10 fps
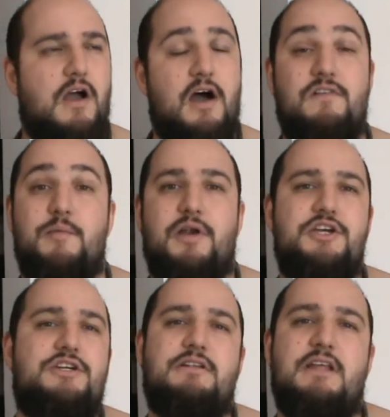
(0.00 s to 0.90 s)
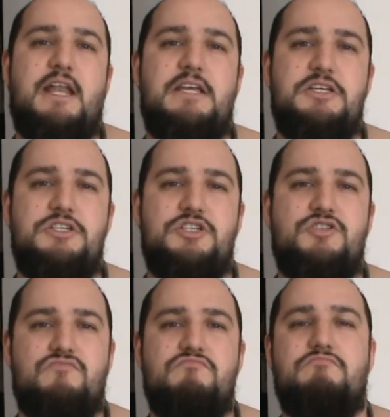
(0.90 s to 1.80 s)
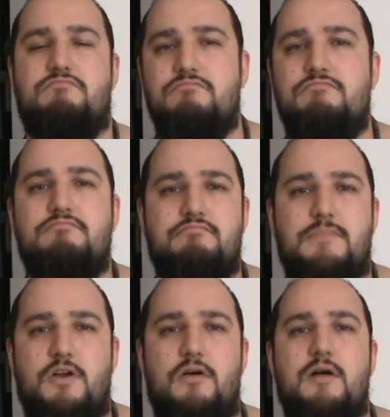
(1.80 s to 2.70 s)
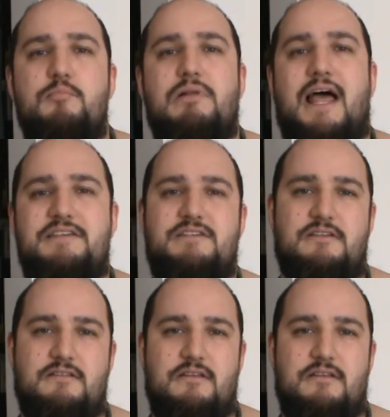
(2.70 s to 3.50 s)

a vibration that is, placid,